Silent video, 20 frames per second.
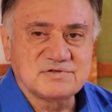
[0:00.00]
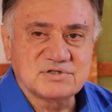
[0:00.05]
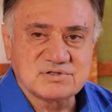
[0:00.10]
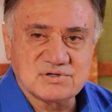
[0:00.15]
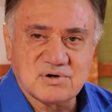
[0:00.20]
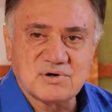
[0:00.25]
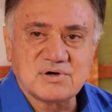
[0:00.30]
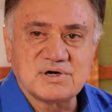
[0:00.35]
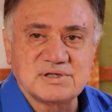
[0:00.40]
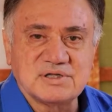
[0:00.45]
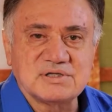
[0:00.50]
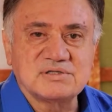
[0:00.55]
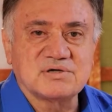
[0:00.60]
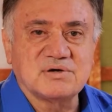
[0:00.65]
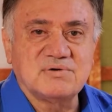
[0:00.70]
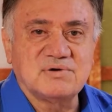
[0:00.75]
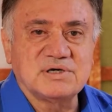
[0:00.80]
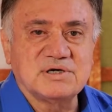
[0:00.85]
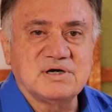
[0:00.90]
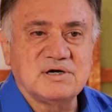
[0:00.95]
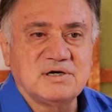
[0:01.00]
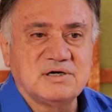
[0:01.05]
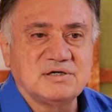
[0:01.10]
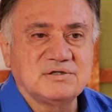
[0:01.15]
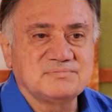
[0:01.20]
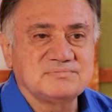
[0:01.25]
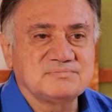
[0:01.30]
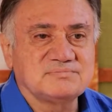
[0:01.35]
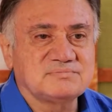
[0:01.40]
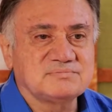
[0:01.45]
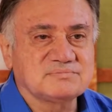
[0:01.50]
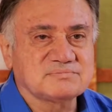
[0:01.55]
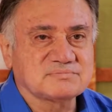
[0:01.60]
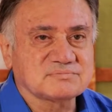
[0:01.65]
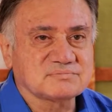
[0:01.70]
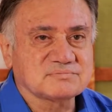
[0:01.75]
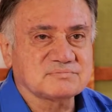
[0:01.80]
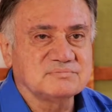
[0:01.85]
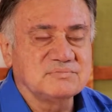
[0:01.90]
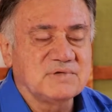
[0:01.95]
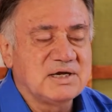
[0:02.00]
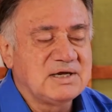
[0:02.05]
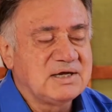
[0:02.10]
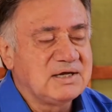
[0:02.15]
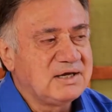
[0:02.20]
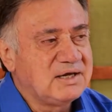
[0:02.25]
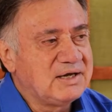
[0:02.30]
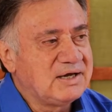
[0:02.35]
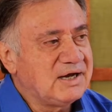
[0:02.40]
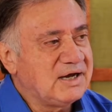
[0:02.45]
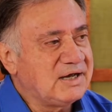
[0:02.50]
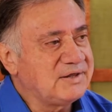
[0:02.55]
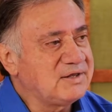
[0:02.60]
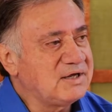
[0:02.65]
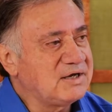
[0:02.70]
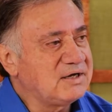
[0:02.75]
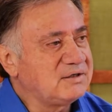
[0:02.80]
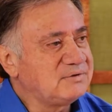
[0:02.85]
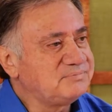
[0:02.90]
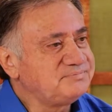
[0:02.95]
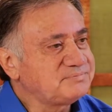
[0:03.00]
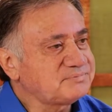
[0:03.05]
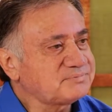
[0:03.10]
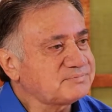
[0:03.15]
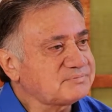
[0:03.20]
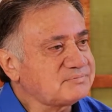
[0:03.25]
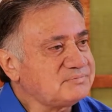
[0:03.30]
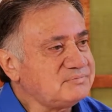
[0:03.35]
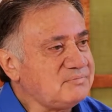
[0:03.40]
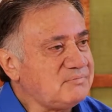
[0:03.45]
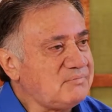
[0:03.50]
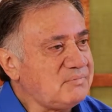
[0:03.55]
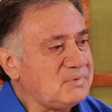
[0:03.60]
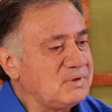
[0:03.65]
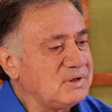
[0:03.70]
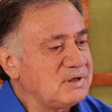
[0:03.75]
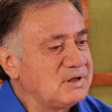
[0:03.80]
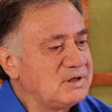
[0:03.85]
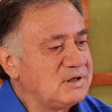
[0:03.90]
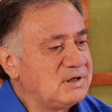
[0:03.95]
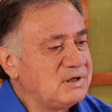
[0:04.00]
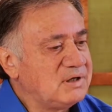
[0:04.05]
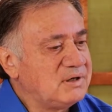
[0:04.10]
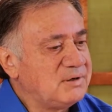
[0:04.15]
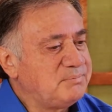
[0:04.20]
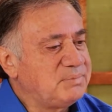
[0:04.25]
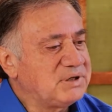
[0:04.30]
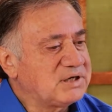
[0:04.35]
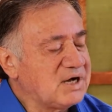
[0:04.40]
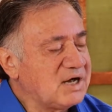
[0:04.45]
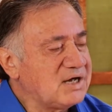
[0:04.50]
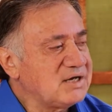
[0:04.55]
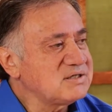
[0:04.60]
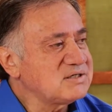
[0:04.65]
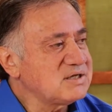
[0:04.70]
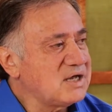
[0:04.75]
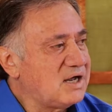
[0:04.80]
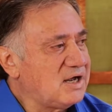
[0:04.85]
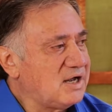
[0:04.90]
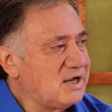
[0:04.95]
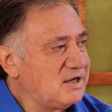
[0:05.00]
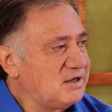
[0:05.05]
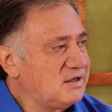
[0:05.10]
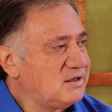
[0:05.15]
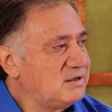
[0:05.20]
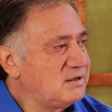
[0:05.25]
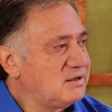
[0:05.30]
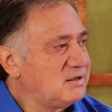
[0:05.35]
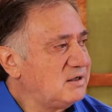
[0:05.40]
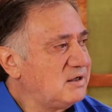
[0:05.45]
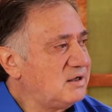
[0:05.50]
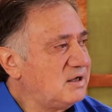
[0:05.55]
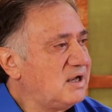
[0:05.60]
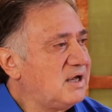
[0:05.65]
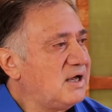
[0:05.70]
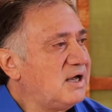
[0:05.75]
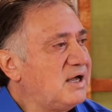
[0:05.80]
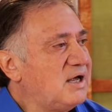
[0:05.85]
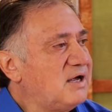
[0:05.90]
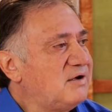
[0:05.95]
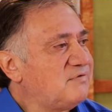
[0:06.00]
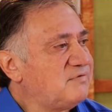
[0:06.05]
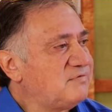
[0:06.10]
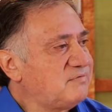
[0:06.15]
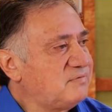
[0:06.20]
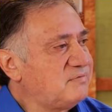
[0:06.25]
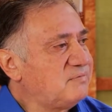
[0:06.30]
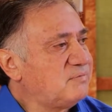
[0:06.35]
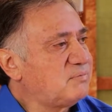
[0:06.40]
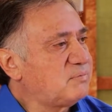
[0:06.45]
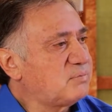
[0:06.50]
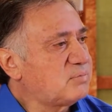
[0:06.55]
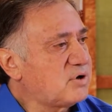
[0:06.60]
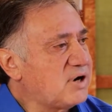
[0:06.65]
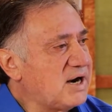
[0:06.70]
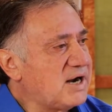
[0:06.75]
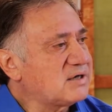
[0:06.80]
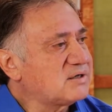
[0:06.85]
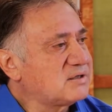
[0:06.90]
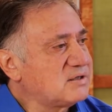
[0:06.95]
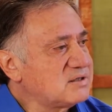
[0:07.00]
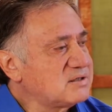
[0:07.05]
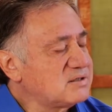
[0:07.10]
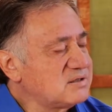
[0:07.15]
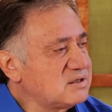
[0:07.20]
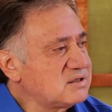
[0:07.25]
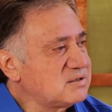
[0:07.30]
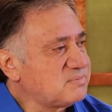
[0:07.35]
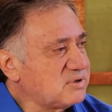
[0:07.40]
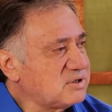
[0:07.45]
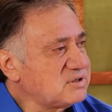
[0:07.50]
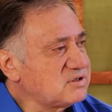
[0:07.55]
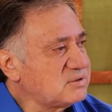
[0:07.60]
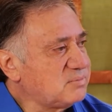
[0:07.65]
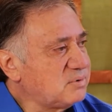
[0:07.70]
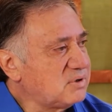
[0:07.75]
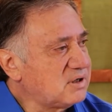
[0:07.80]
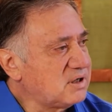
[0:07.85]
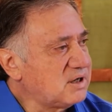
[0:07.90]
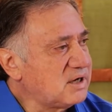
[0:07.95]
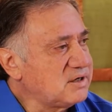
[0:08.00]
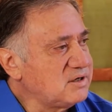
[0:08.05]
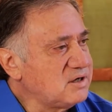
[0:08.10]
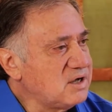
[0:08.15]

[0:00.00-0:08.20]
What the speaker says: story that's going on. And then, because I have practiced this principle, and I